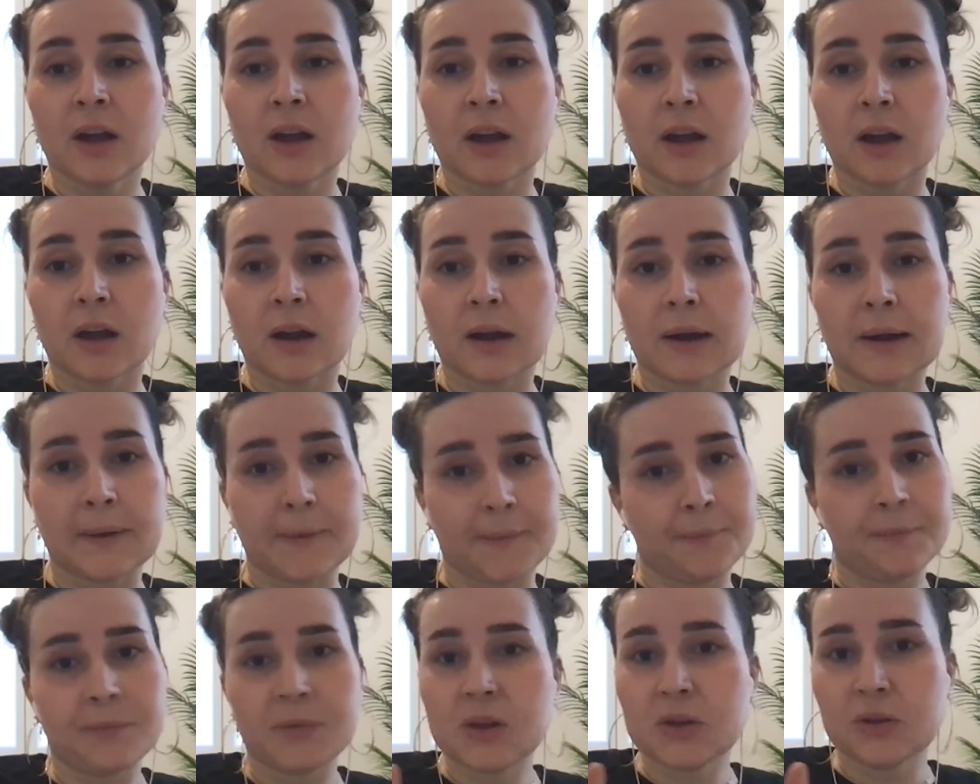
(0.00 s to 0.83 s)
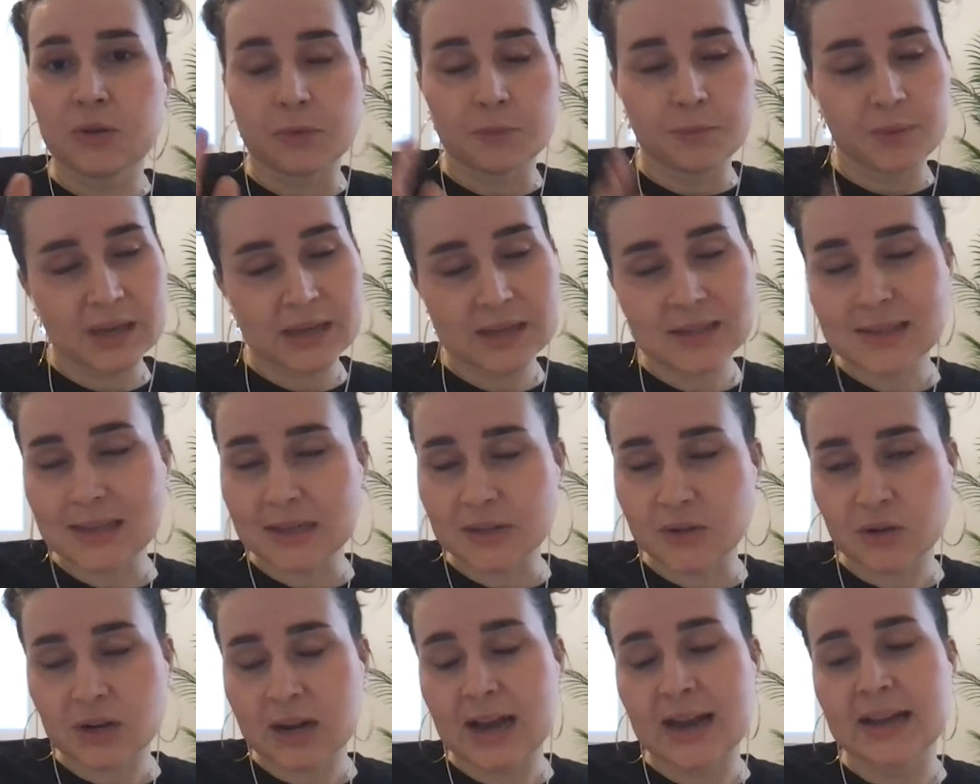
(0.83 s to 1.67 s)
being
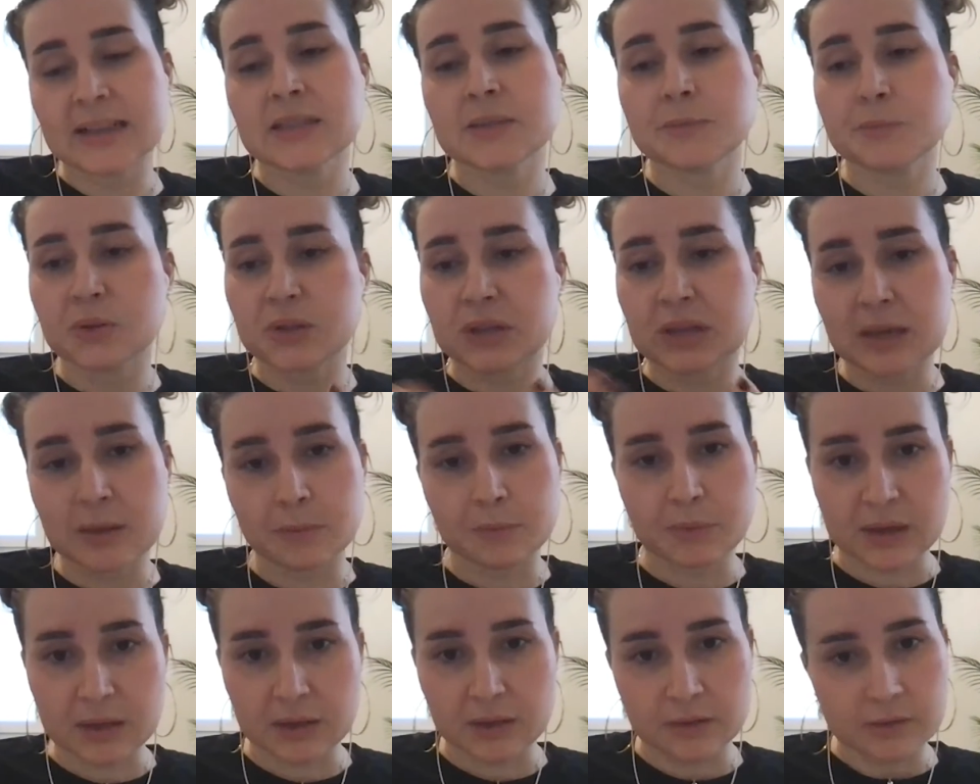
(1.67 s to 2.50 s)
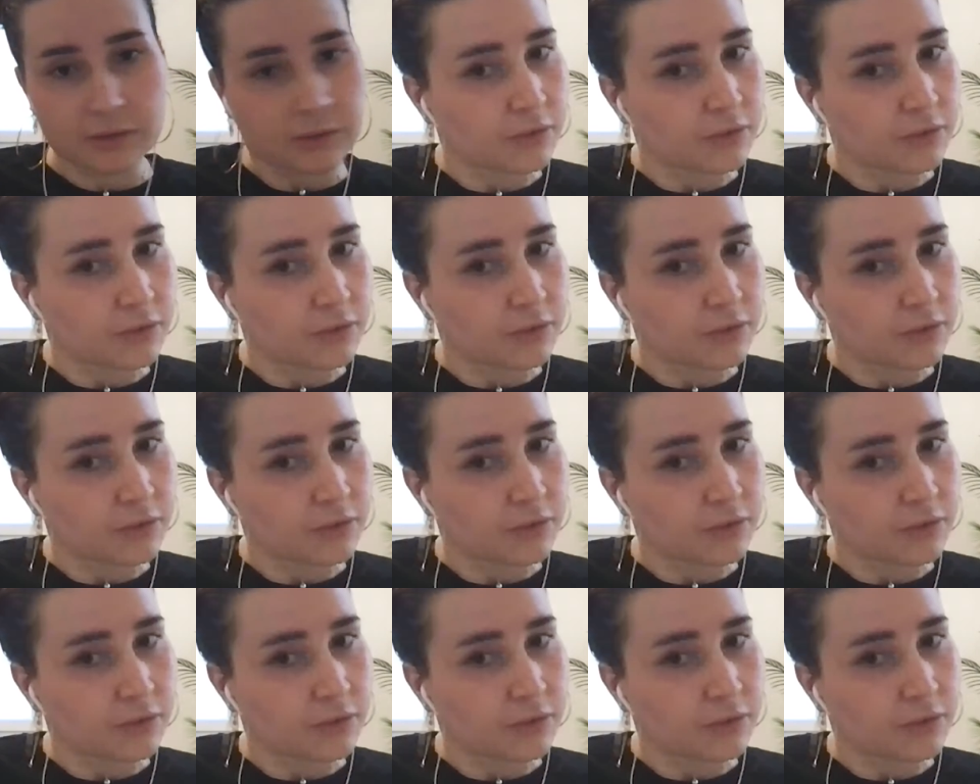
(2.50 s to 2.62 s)
centralized but keeping